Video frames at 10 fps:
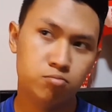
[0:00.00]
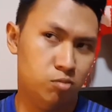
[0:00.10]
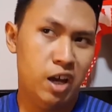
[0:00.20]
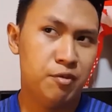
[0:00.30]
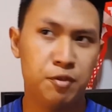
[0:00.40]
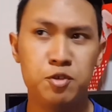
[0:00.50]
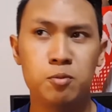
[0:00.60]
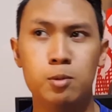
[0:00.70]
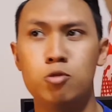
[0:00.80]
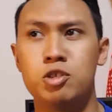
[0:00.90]
I have a few
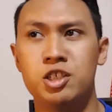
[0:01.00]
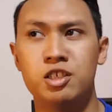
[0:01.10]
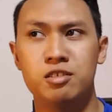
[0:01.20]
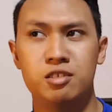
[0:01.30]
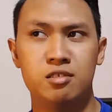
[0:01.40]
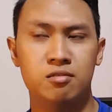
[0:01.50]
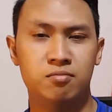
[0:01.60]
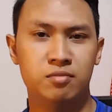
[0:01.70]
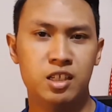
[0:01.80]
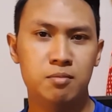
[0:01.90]
blue shirts
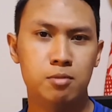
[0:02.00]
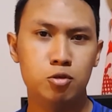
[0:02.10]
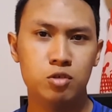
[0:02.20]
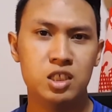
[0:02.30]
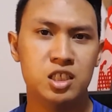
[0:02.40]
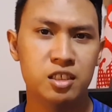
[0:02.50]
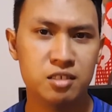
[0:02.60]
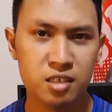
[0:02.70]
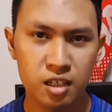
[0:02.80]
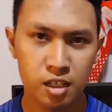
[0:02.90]
and blue
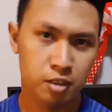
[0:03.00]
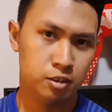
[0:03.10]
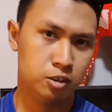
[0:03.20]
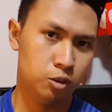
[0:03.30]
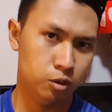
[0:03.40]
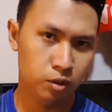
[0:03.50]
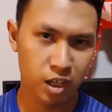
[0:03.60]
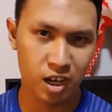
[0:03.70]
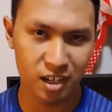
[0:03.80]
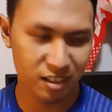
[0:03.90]
t-shirts. So
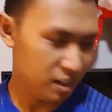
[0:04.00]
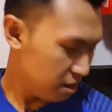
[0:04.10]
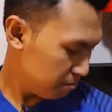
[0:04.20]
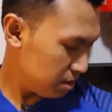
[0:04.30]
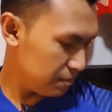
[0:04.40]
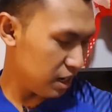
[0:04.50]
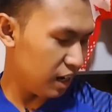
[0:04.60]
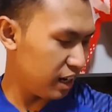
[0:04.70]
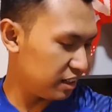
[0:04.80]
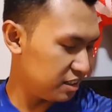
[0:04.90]
yeah, maybe
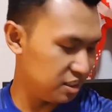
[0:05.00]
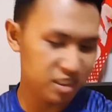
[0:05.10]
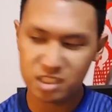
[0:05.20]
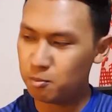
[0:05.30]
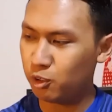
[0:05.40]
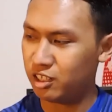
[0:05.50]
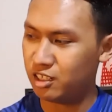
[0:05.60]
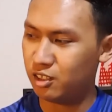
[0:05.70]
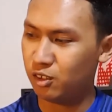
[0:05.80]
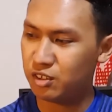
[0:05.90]
I like this jersey more than
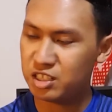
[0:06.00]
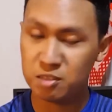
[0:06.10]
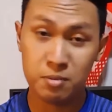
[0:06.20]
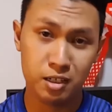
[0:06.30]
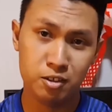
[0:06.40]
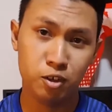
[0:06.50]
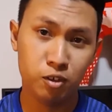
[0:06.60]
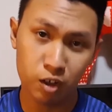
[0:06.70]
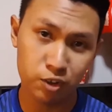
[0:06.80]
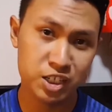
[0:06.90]
the orange, but you
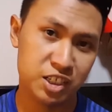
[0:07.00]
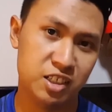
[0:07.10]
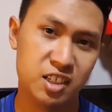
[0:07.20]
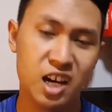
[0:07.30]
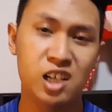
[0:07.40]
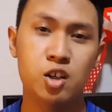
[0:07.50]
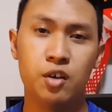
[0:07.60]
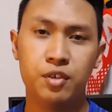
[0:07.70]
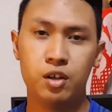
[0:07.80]
know, orange is the color of